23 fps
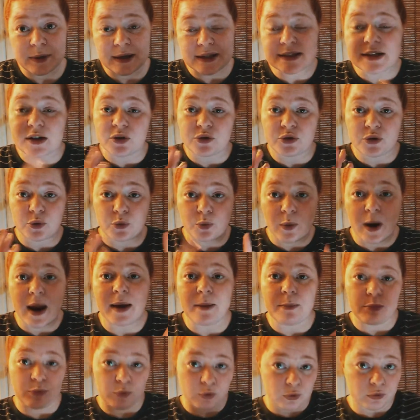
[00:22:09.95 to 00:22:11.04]
It's like the right
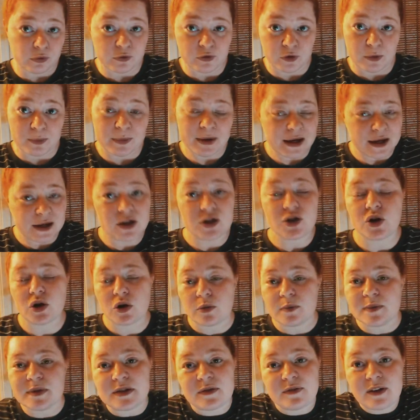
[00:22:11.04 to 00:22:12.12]
move for me in
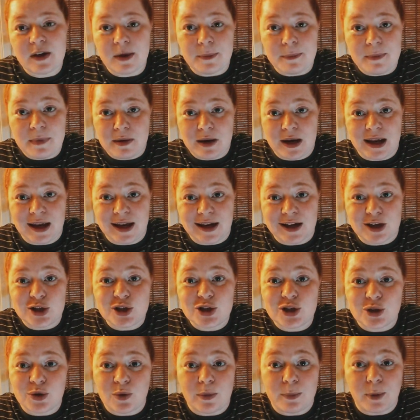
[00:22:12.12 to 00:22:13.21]
terms of committing
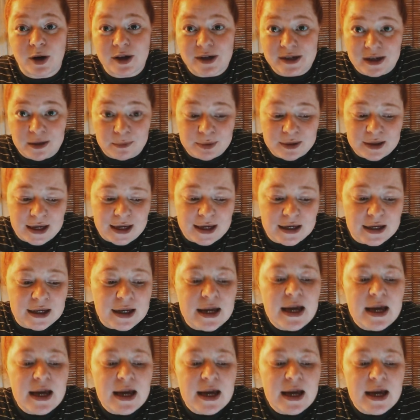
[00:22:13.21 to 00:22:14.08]
to a marketing plan.